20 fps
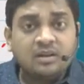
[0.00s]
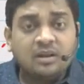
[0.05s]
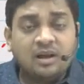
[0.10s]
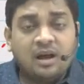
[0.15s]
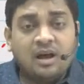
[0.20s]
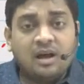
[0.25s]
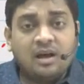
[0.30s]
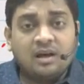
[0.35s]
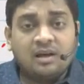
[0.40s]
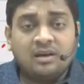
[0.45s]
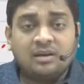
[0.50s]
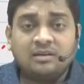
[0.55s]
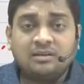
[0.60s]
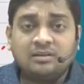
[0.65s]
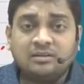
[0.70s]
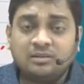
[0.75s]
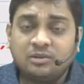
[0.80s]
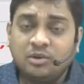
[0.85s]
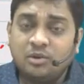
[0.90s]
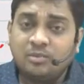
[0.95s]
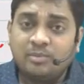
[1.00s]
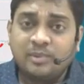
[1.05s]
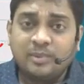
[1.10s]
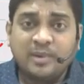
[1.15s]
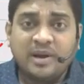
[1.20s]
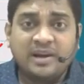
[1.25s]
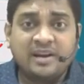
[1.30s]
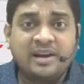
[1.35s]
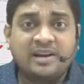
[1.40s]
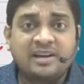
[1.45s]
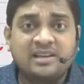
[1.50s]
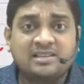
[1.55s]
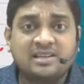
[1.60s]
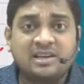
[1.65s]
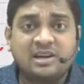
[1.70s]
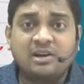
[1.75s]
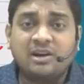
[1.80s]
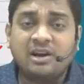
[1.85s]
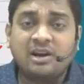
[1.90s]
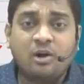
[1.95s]
you will prepare creditors
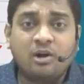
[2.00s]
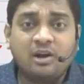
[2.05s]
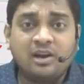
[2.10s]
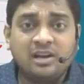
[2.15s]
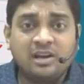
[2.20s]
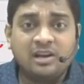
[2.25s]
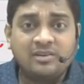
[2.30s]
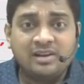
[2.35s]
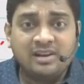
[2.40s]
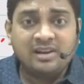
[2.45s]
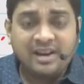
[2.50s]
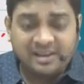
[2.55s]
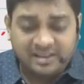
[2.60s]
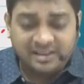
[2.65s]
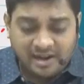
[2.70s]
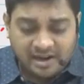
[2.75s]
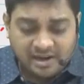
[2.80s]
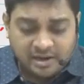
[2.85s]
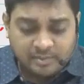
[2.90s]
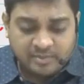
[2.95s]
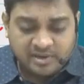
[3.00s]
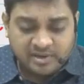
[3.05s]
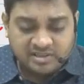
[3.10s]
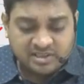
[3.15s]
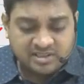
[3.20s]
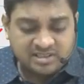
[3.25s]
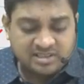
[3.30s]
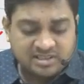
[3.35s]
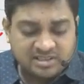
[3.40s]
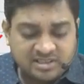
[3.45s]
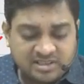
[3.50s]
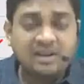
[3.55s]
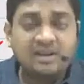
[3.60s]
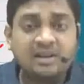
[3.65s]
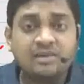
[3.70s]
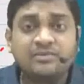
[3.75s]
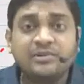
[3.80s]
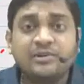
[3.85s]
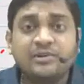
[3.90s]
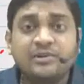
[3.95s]
account, accordingly you will get credit purchase.
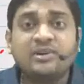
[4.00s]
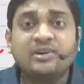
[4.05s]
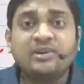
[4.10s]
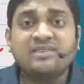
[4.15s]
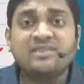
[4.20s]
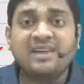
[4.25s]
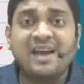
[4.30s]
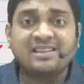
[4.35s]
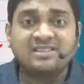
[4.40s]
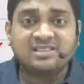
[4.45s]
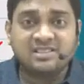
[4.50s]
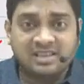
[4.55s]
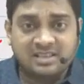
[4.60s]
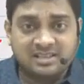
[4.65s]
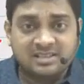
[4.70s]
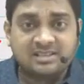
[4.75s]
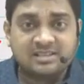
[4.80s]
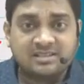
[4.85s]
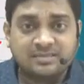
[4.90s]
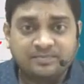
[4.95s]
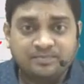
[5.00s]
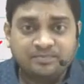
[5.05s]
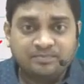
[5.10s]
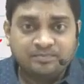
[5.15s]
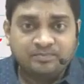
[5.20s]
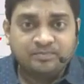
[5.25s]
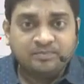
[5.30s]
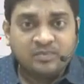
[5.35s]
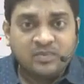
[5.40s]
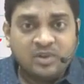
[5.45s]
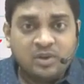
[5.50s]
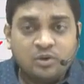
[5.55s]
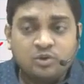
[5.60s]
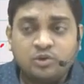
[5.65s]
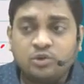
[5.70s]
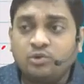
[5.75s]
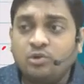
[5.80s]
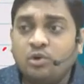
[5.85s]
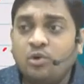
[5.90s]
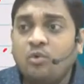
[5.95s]
Similarly, if you don't have cash sales,
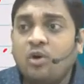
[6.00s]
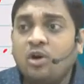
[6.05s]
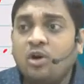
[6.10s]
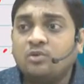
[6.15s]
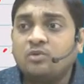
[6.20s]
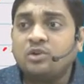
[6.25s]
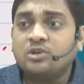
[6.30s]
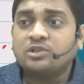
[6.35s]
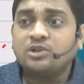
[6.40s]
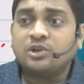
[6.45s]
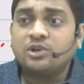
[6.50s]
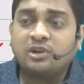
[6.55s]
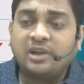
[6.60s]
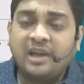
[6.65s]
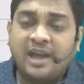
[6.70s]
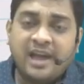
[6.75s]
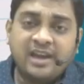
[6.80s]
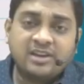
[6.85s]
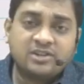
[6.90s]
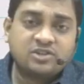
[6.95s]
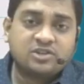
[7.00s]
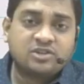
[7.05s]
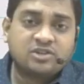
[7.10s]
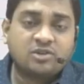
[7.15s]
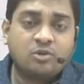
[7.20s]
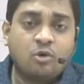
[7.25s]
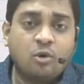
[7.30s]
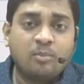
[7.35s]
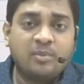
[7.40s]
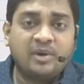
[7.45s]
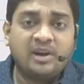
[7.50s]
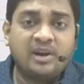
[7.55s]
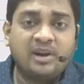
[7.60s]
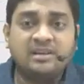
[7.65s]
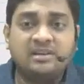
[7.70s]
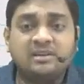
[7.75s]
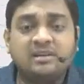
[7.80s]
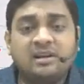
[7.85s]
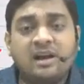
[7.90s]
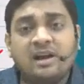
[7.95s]
you know what was your cash
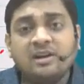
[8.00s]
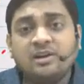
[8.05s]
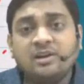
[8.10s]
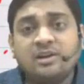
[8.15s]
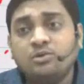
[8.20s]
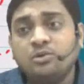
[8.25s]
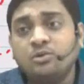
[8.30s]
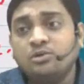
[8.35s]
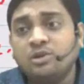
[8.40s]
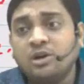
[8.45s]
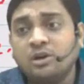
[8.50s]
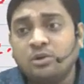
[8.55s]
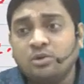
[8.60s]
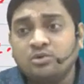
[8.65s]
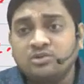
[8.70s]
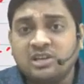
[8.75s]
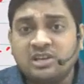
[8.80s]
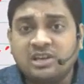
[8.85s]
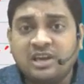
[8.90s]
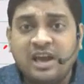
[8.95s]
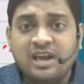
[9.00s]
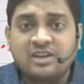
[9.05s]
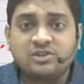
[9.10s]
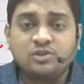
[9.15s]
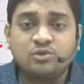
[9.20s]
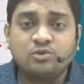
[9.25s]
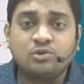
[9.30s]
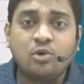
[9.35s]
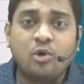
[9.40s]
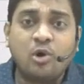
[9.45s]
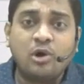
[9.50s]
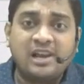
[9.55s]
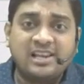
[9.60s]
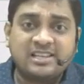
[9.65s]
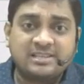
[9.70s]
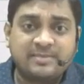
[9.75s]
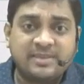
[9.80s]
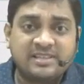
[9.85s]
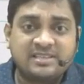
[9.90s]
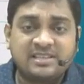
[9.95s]
opening, and you know the closing cash, you know all
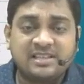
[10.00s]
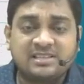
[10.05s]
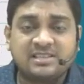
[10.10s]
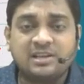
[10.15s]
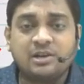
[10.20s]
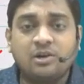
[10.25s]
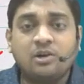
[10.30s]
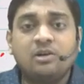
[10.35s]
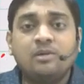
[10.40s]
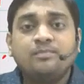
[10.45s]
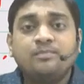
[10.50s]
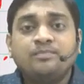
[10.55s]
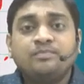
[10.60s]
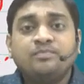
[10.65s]
expenses and all.